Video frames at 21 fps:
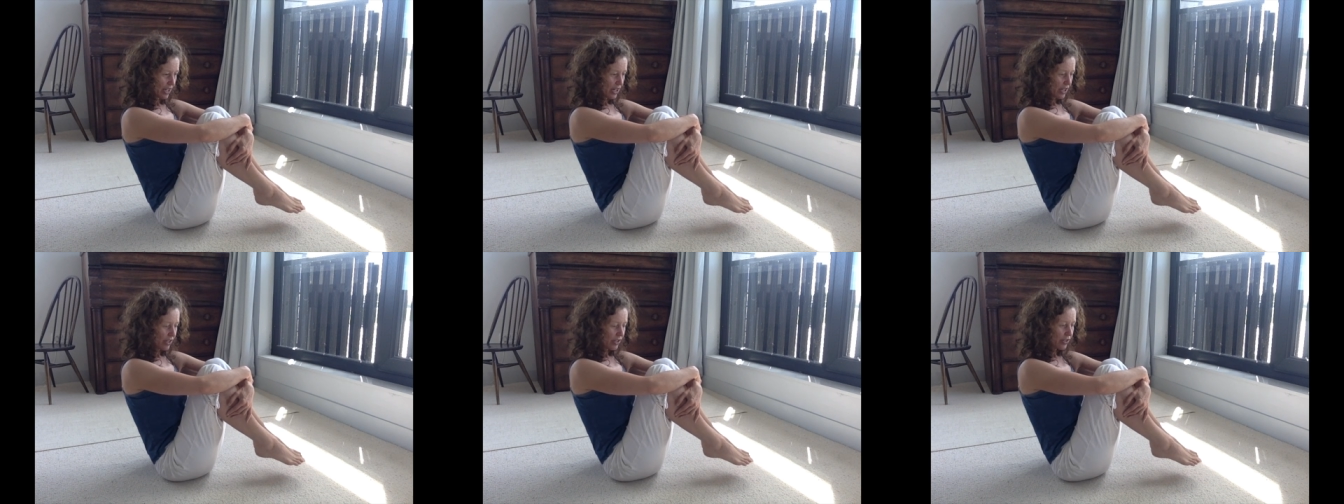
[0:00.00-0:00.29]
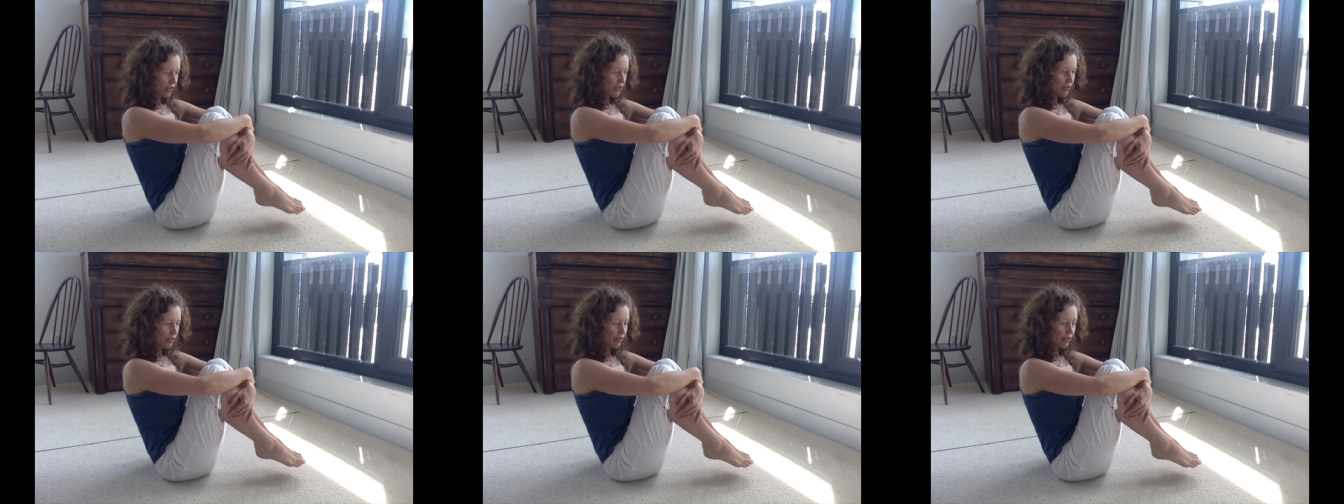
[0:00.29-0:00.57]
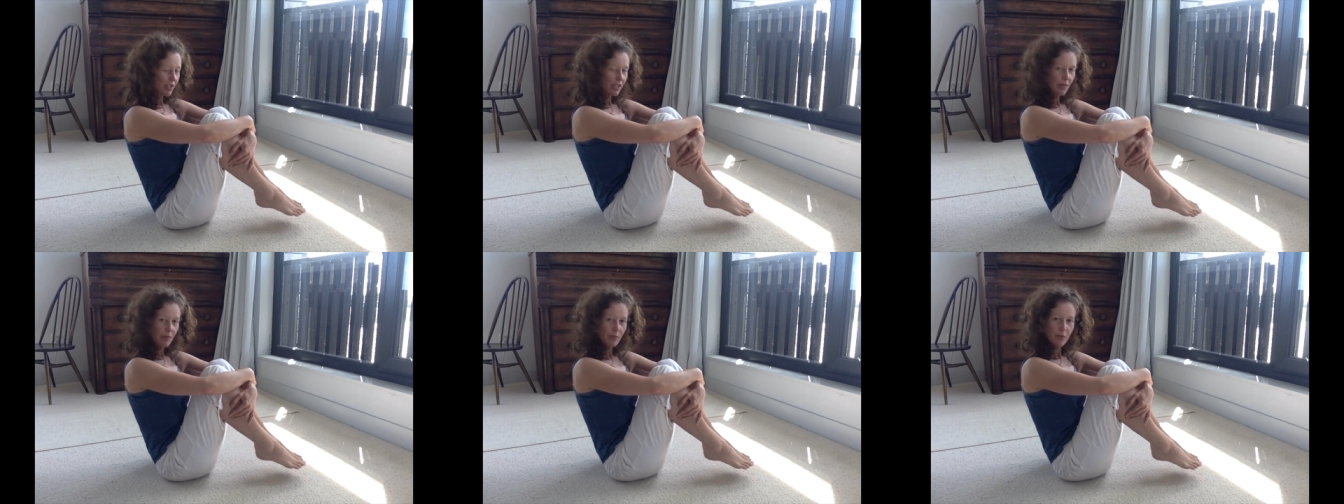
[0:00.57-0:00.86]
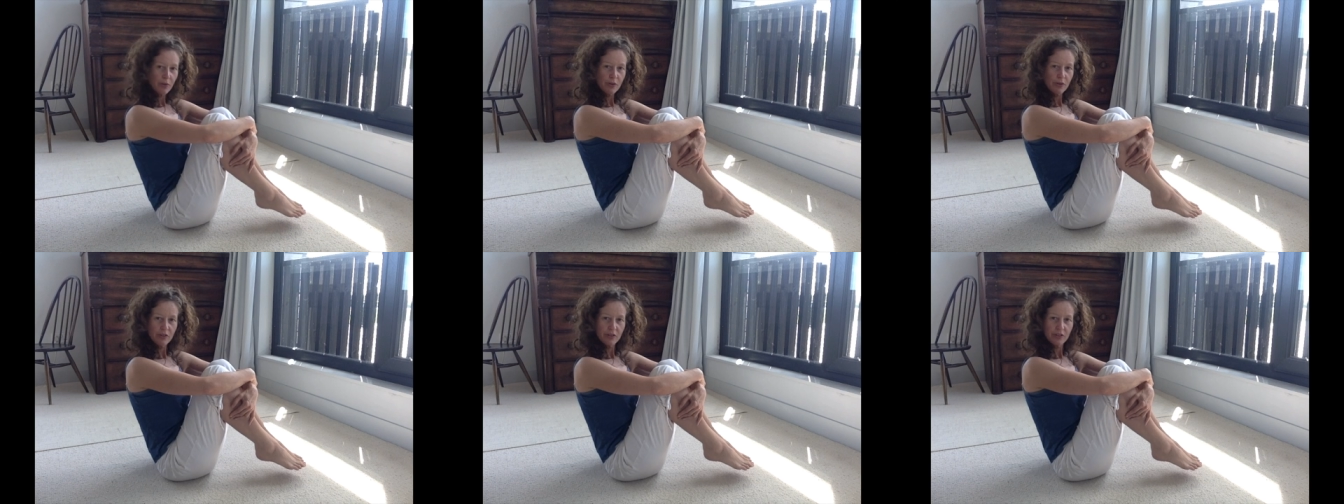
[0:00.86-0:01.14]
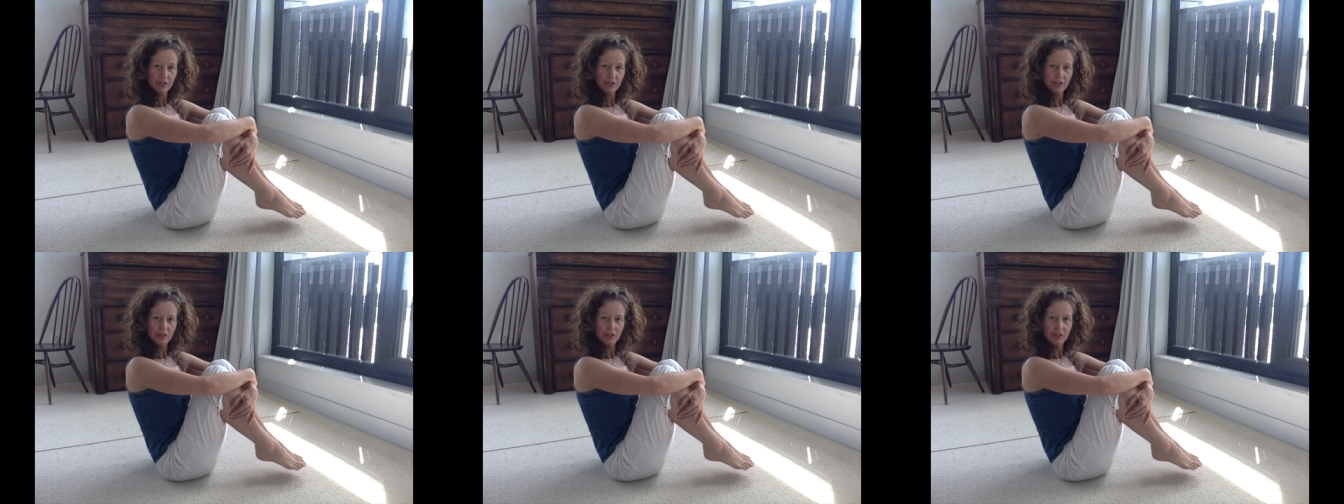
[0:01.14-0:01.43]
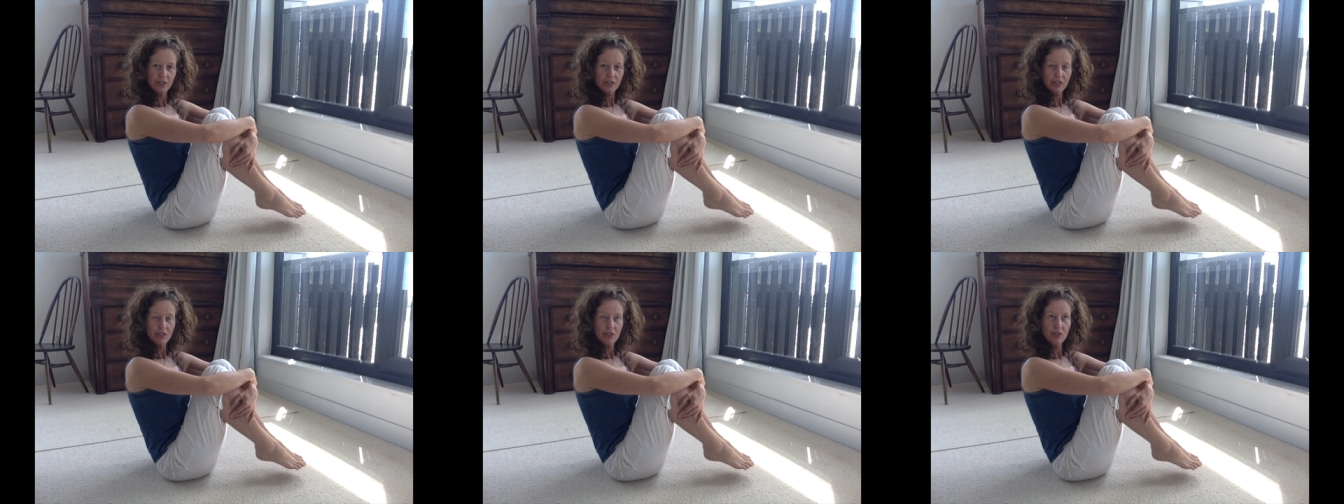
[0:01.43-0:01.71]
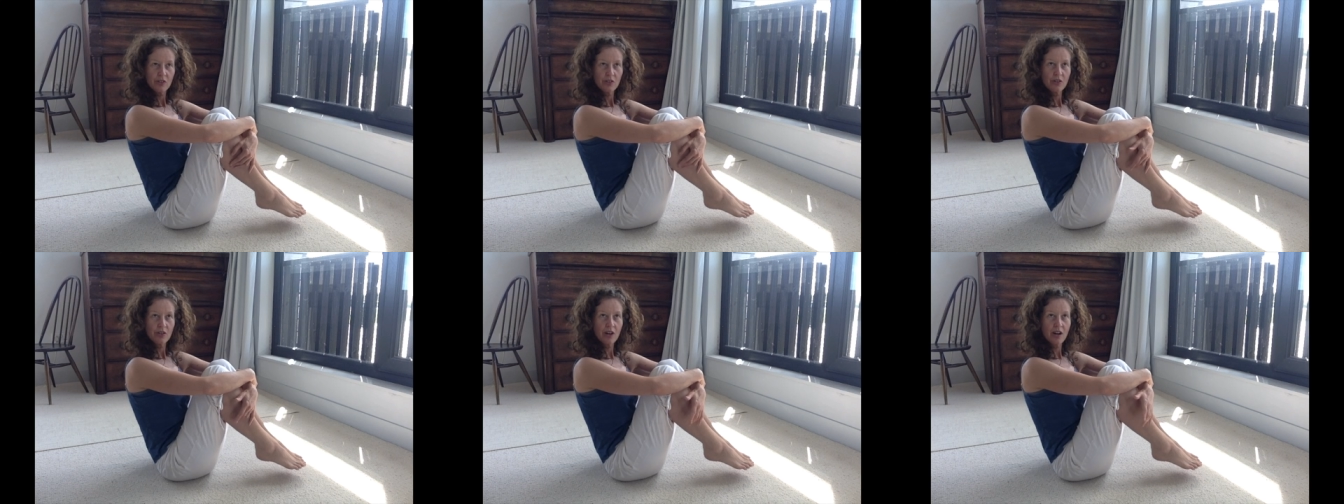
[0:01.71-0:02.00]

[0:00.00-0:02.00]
So it's really important that you